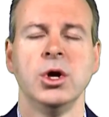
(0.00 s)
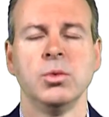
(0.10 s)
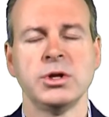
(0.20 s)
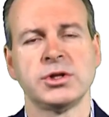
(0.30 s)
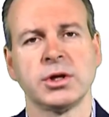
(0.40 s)

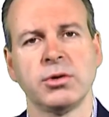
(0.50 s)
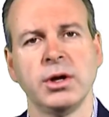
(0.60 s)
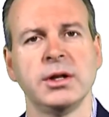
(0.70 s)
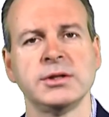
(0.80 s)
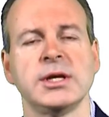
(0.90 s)
which the
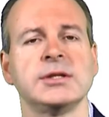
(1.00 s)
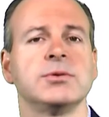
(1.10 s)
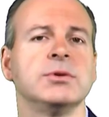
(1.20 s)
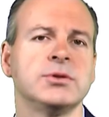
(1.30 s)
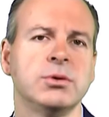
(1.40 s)
credit
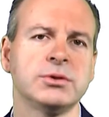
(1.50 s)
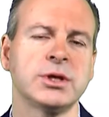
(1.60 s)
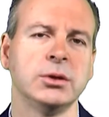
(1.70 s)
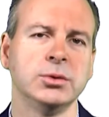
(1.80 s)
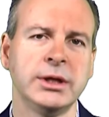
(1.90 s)
assessor is
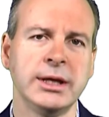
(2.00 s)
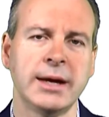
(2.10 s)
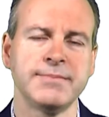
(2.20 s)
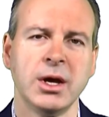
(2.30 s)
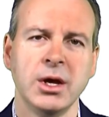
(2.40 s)
also looking at.